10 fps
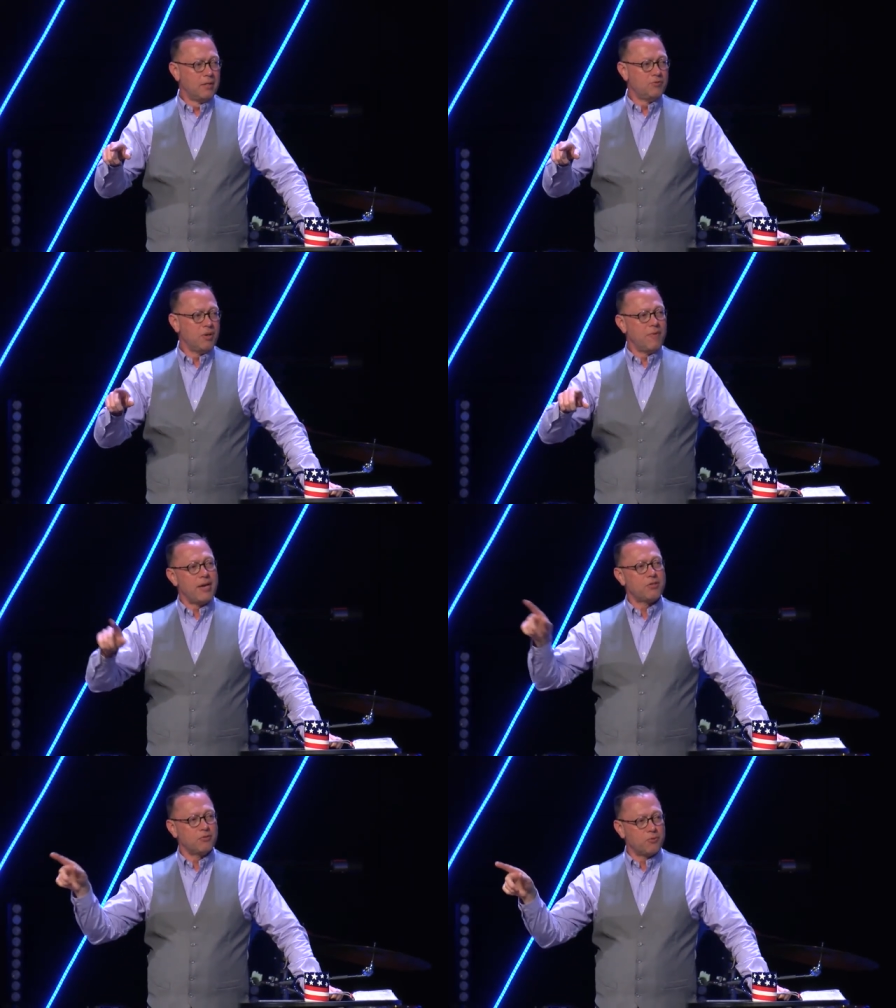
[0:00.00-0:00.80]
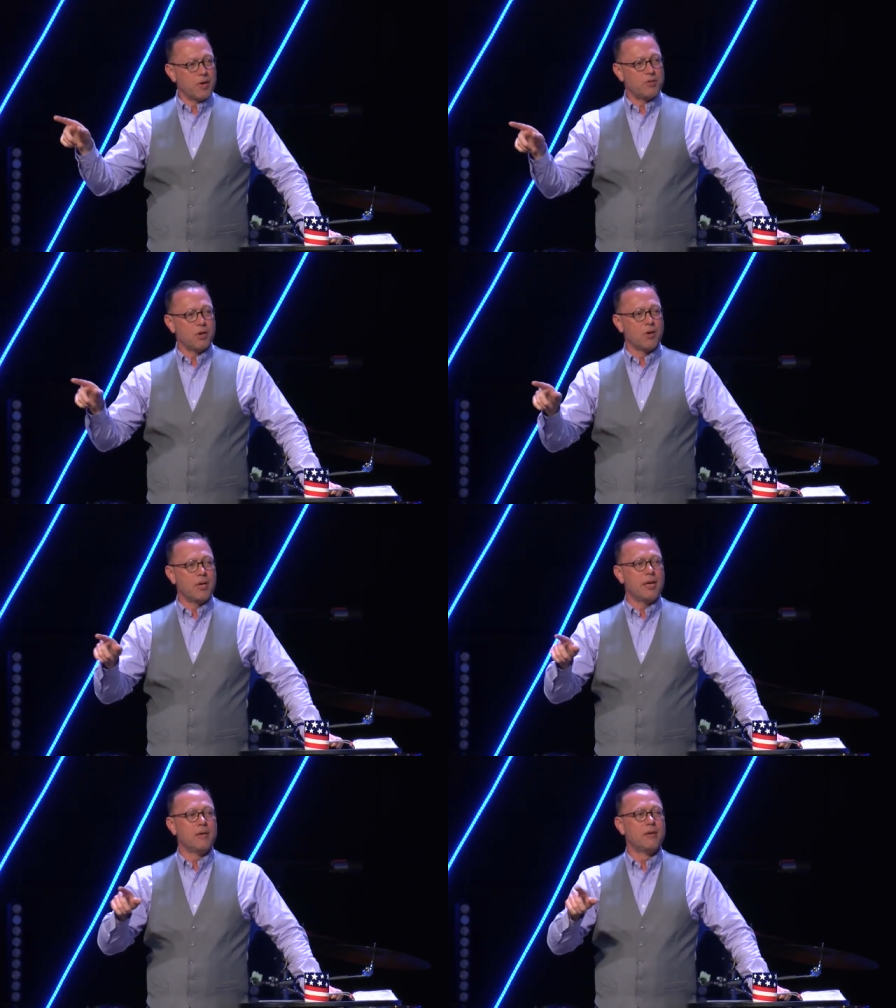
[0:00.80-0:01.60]
Salvation's for
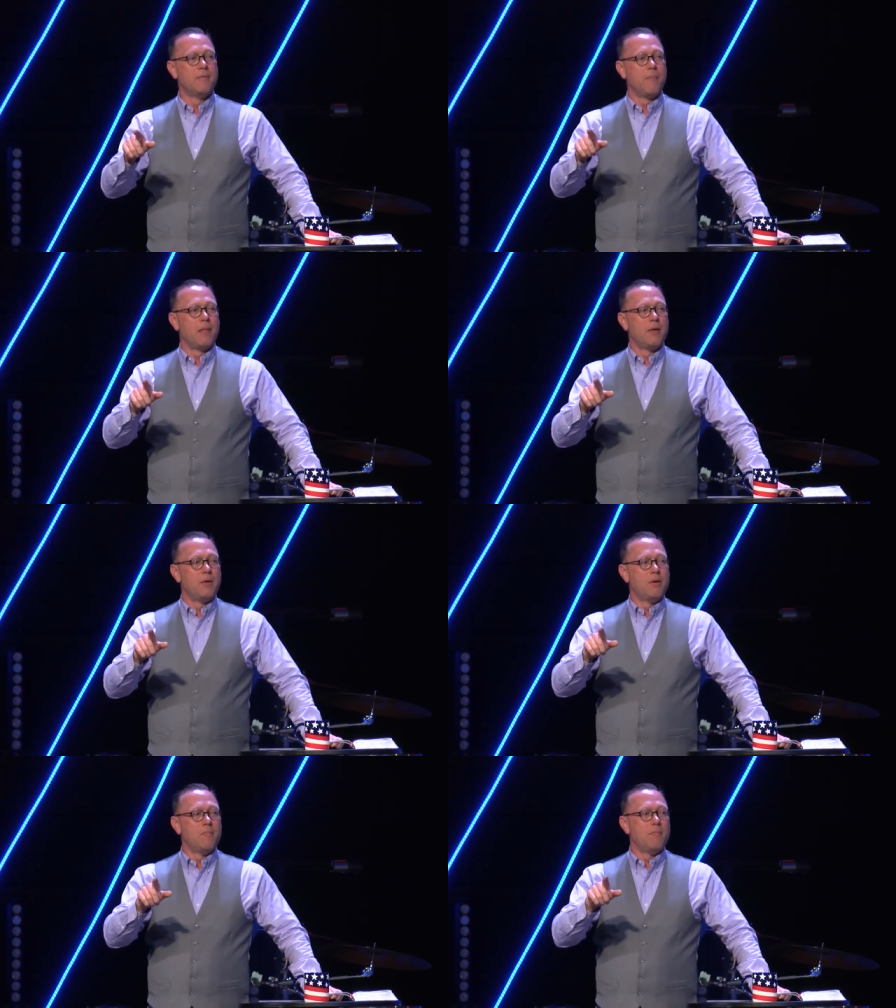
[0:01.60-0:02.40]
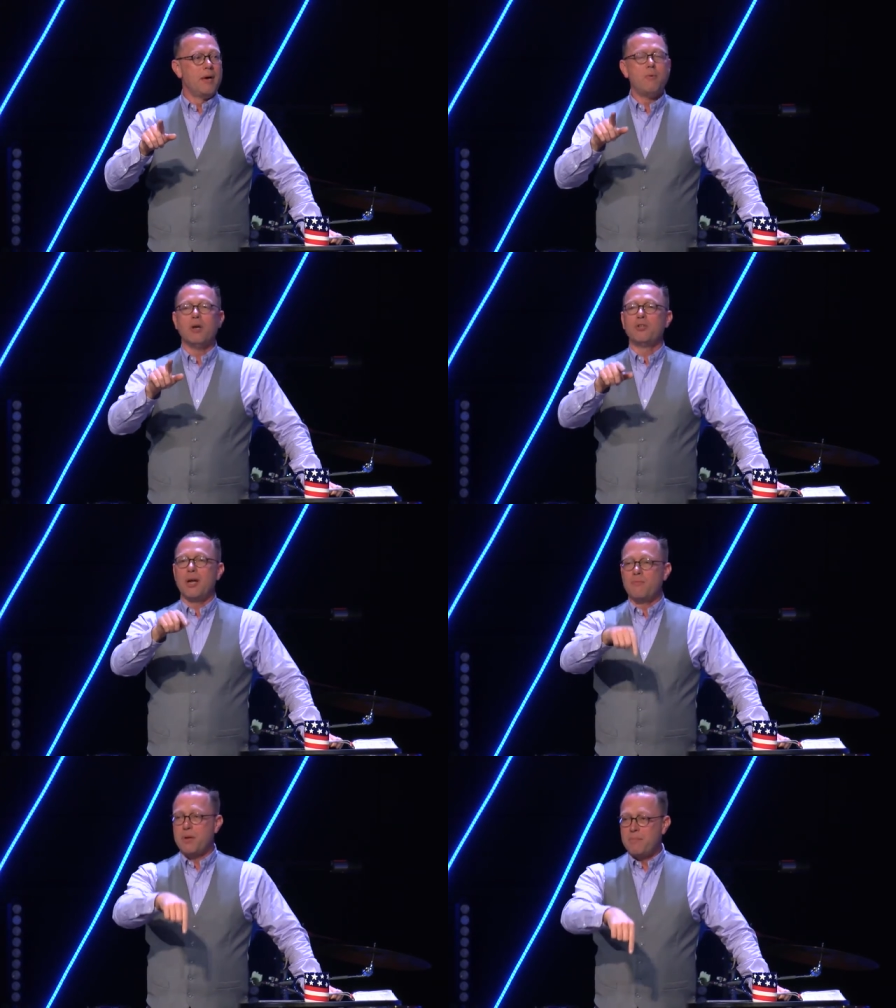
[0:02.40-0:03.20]
eternity, but He wants you to
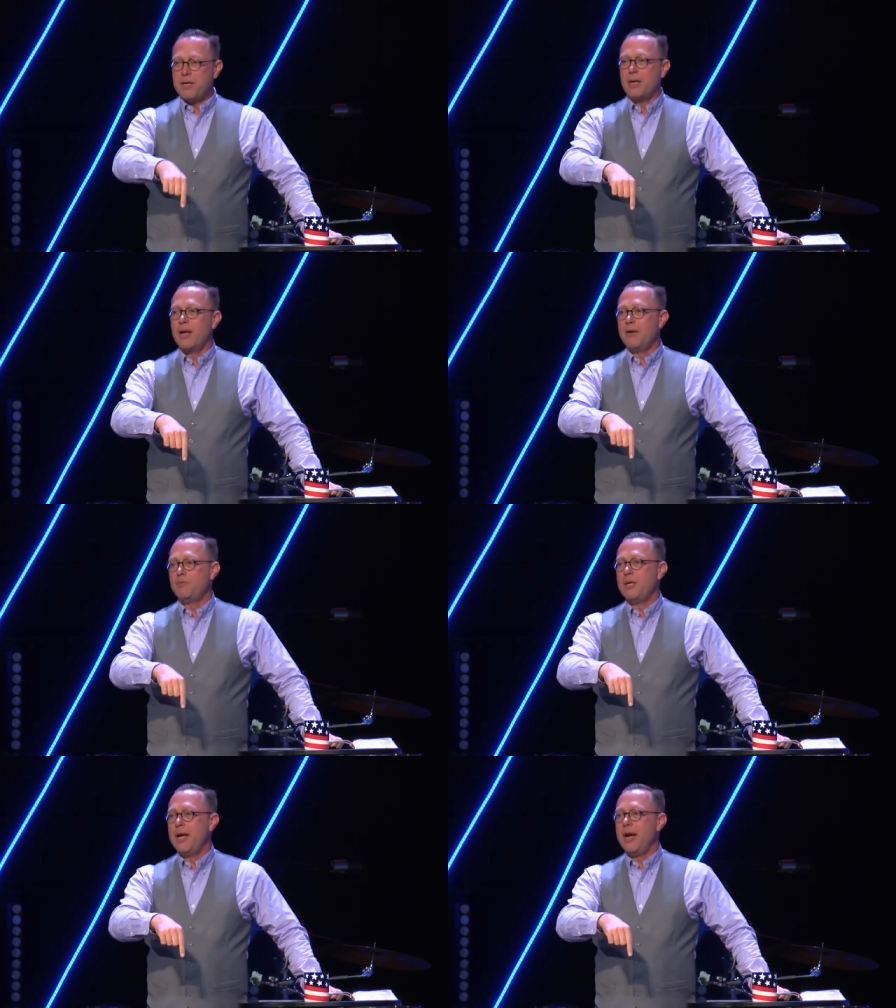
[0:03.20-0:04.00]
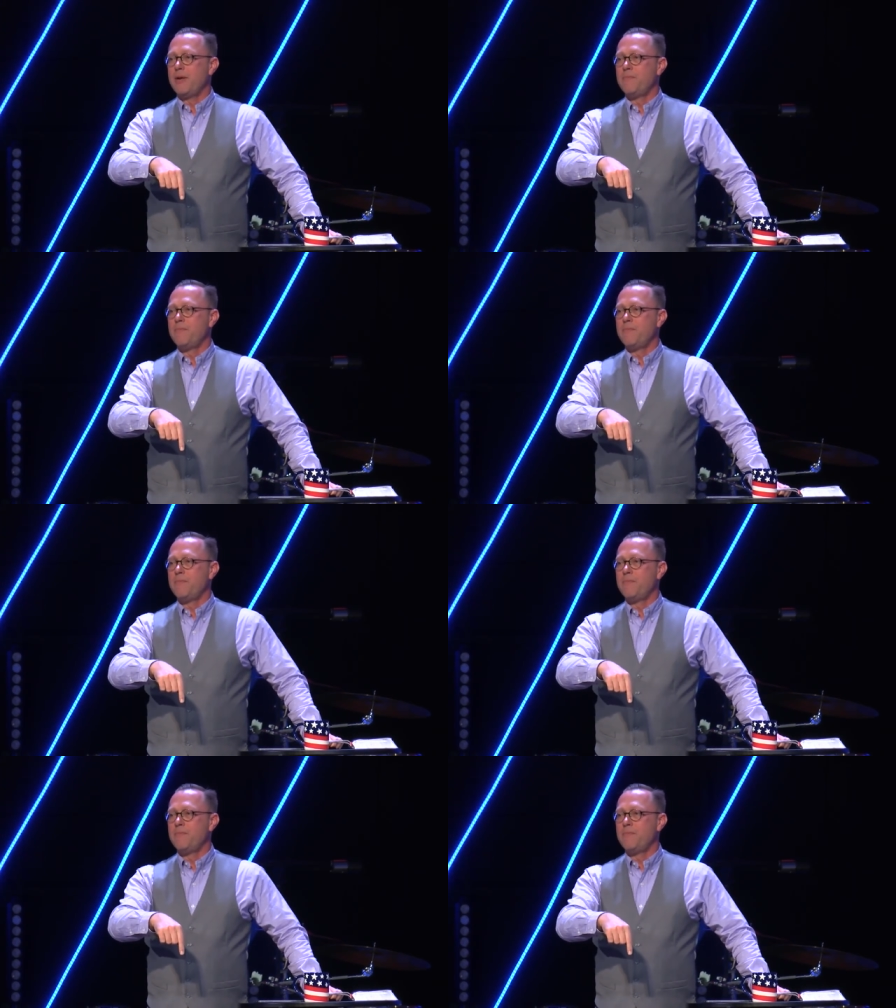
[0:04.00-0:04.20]
have the abundant life today.